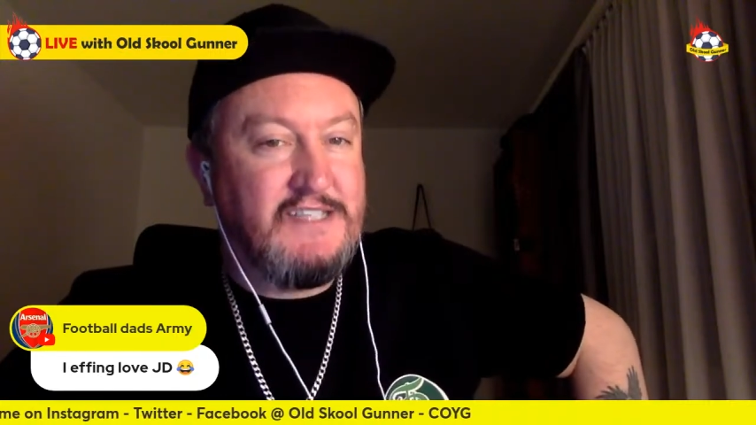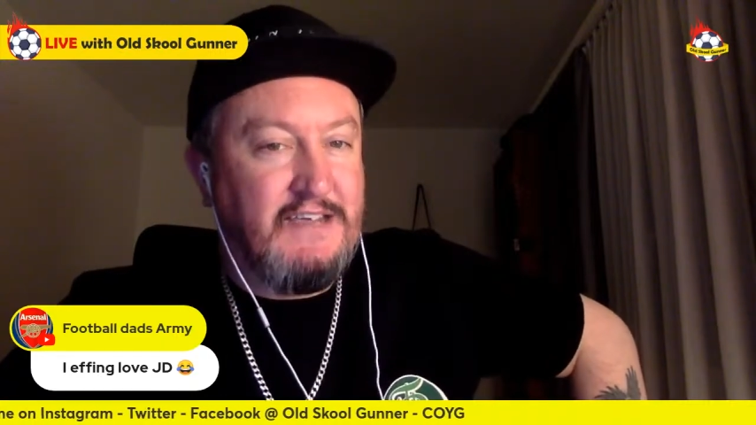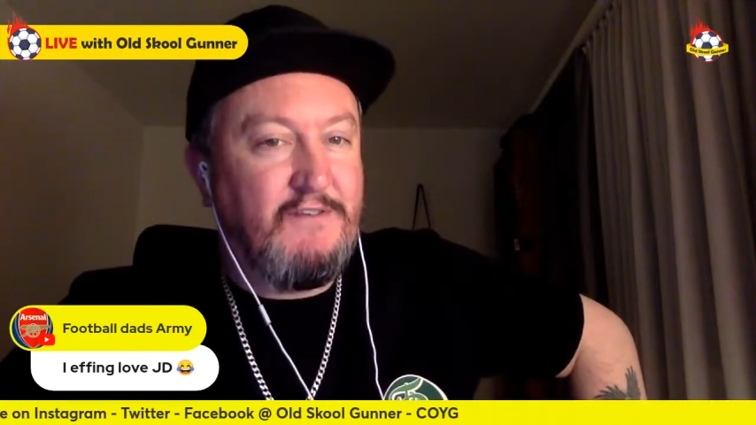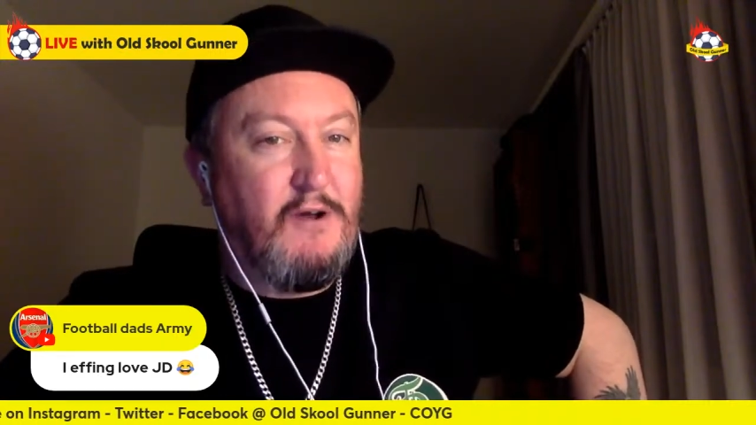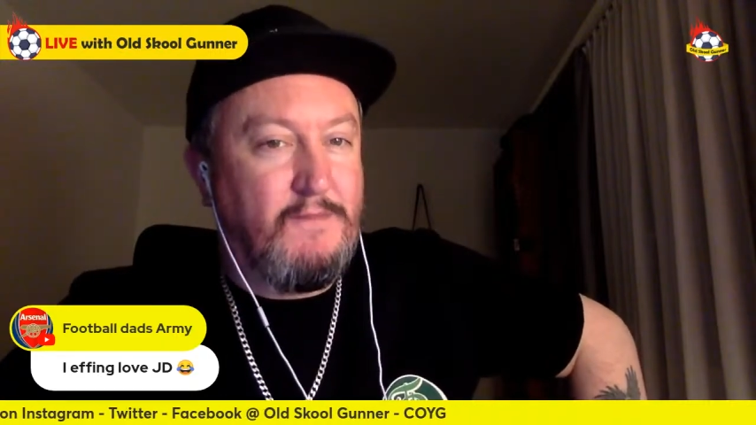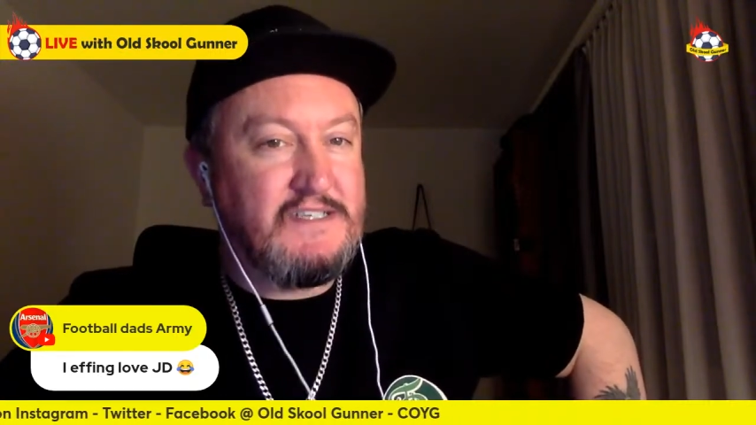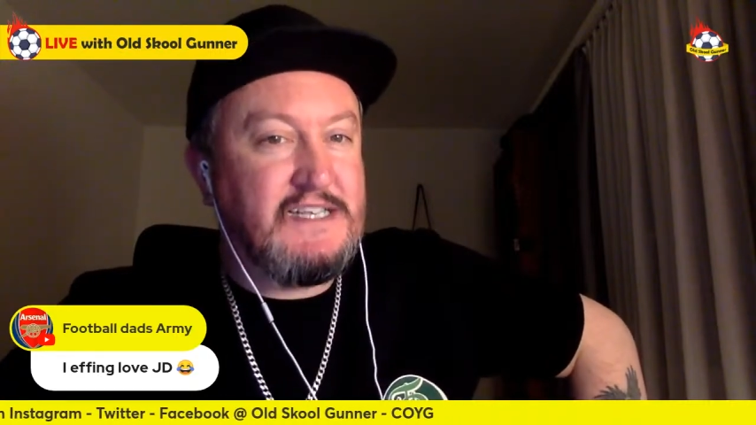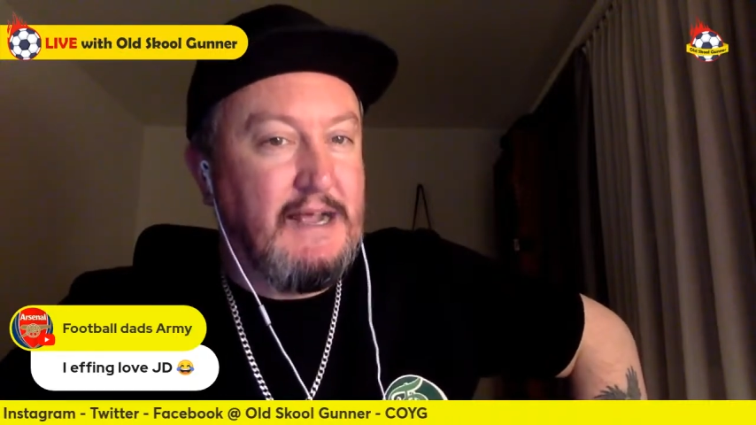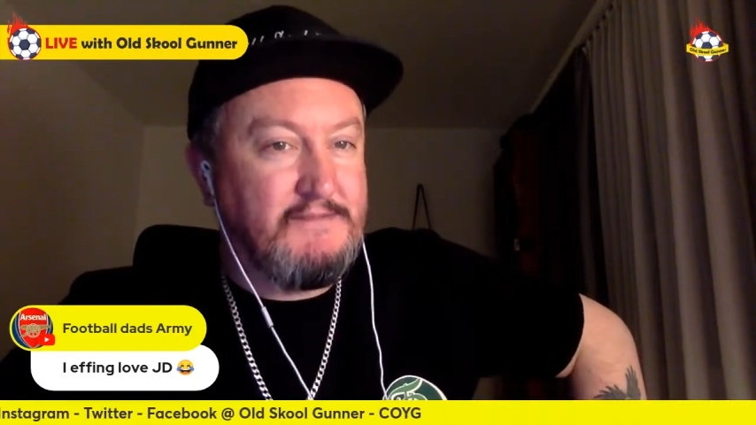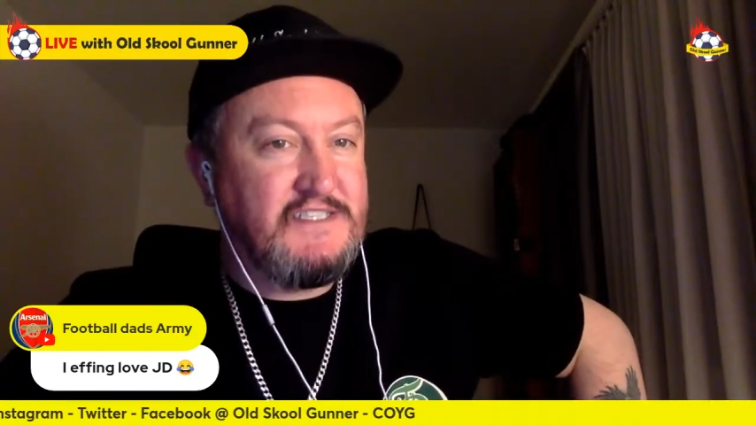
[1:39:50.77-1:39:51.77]
a couple of
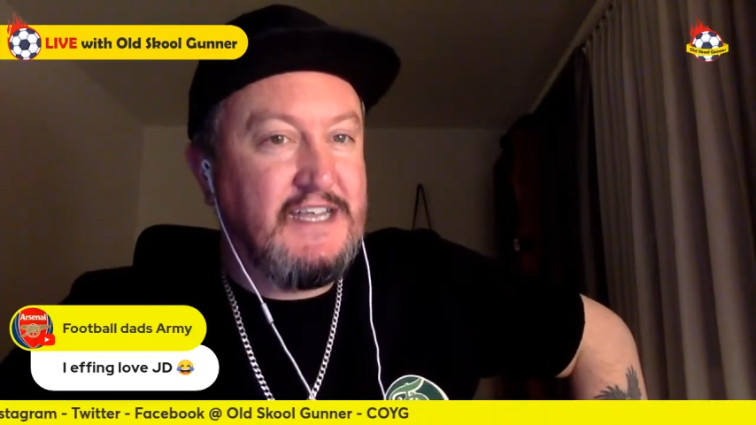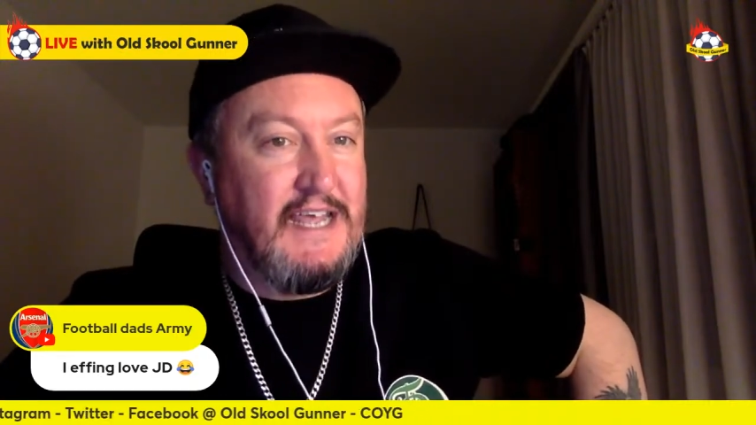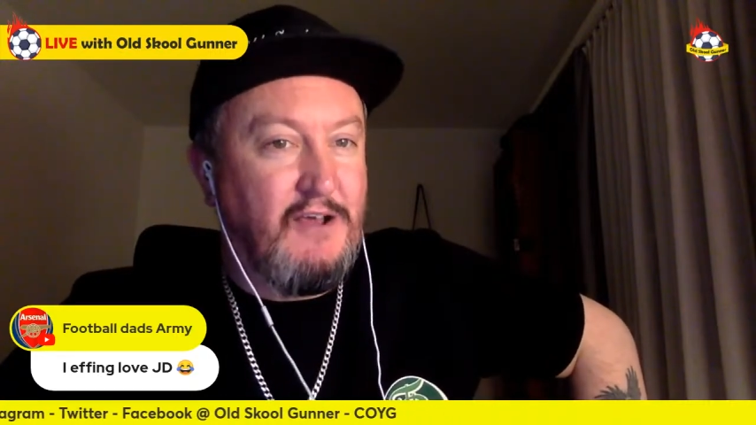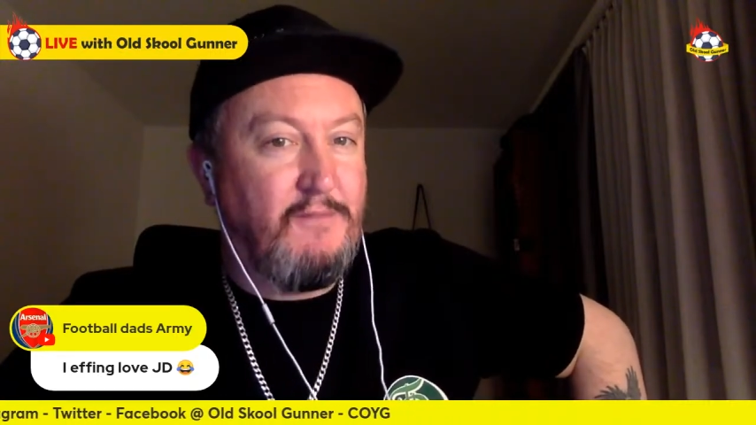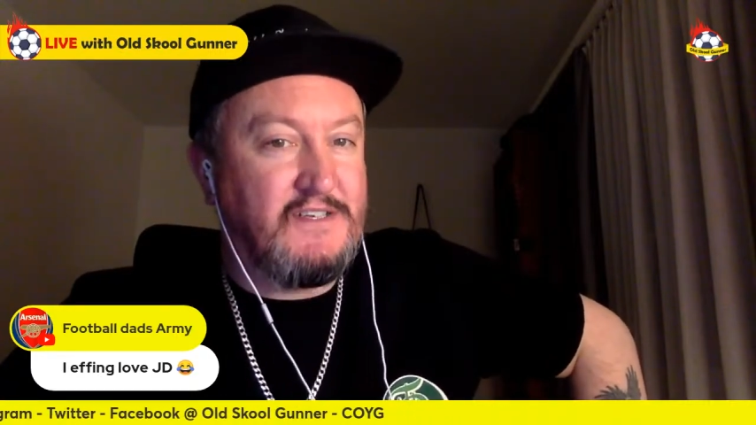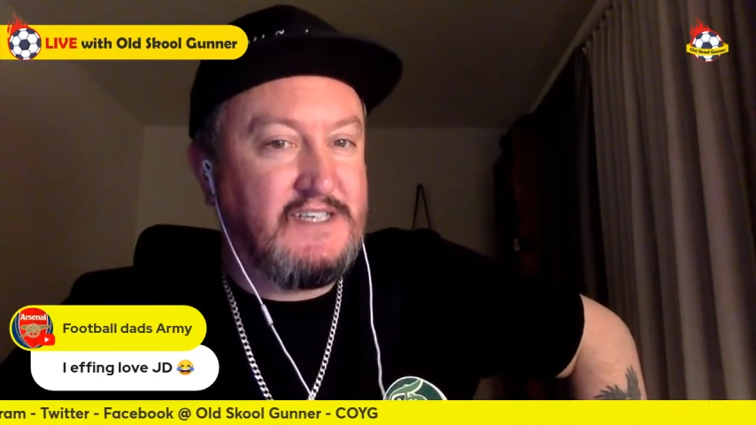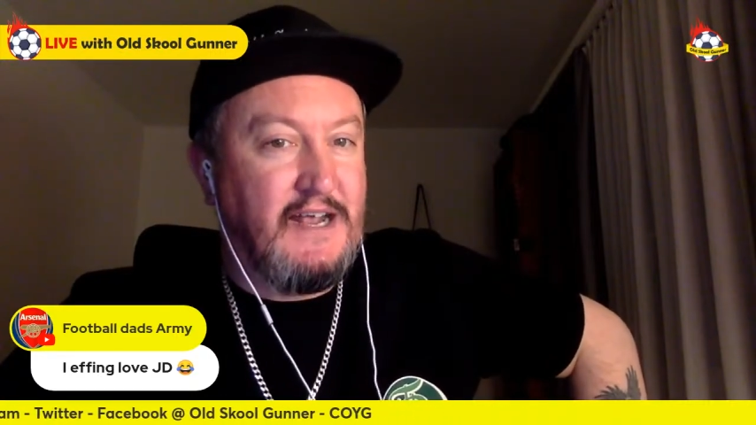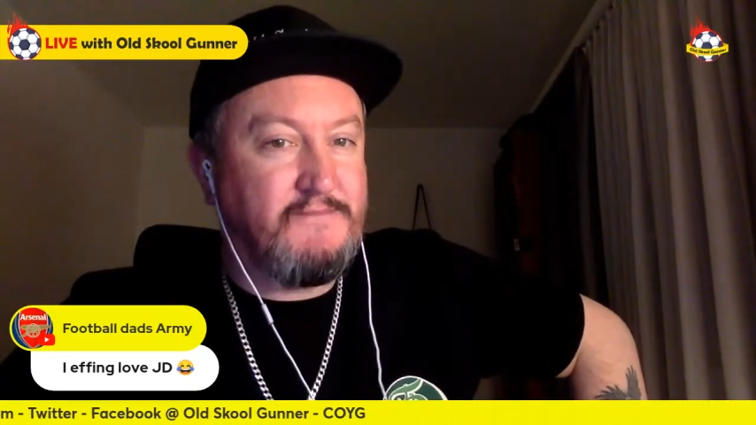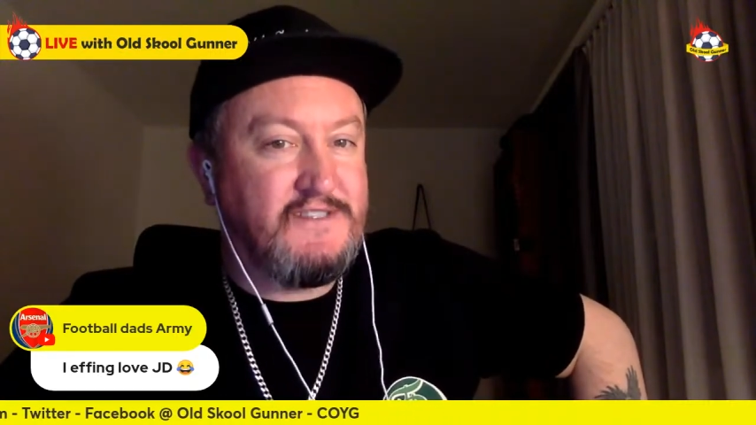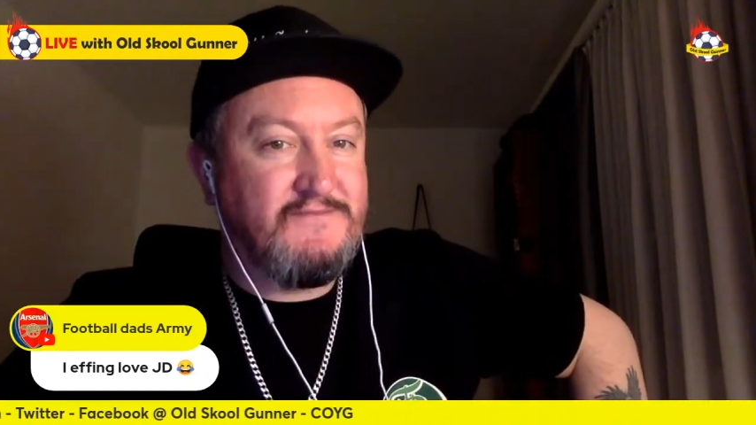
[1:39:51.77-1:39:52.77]
slaps and take a couple of
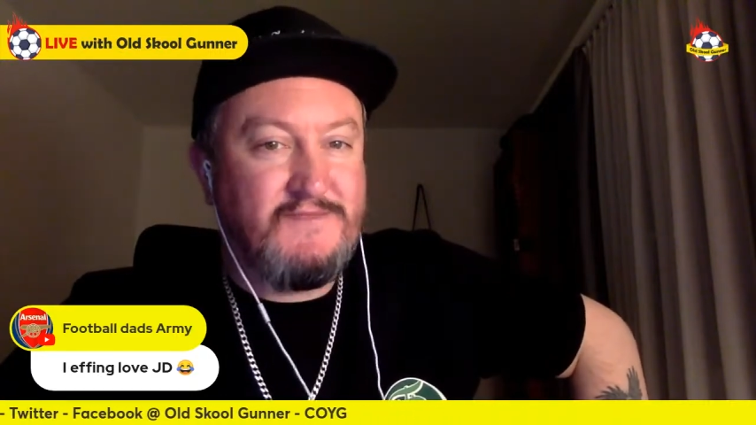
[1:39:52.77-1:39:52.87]
slaps.